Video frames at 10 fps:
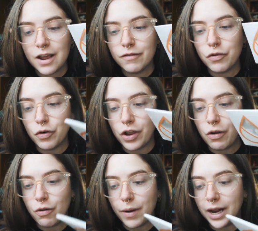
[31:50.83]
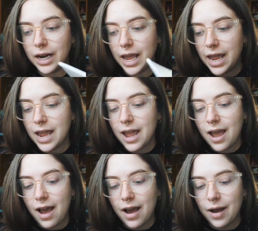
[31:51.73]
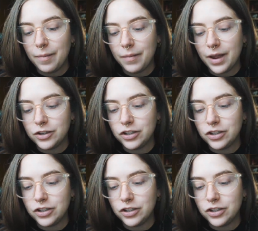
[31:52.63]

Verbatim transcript: for you quickly um,